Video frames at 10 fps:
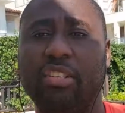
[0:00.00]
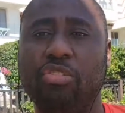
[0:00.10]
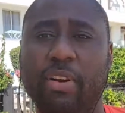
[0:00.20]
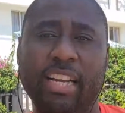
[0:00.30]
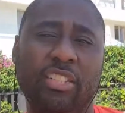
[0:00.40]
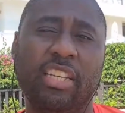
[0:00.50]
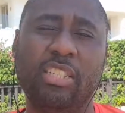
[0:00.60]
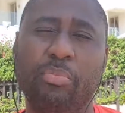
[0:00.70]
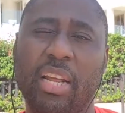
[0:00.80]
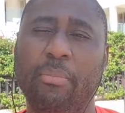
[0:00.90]
and those riots turned
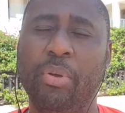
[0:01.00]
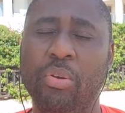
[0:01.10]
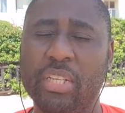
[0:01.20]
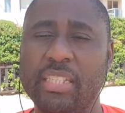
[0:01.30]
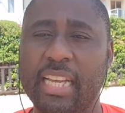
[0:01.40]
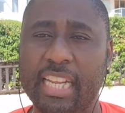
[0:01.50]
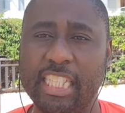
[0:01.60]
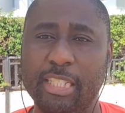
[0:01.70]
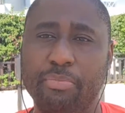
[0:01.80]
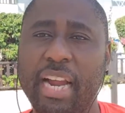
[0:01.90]
into burning buildings, and they
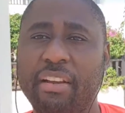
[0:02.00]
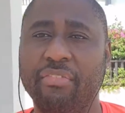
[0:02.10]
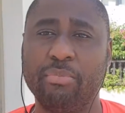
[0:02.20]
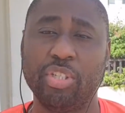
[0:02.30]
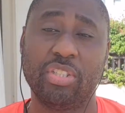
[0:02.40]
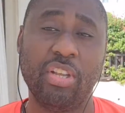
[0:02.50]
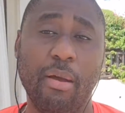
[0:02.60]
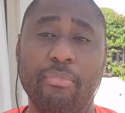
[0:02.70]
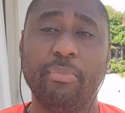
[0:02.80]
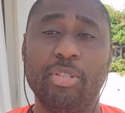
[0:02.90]
spread from just
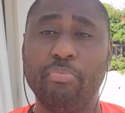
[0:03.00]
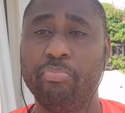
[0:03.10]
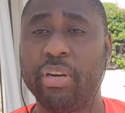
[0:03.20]
Tottenham to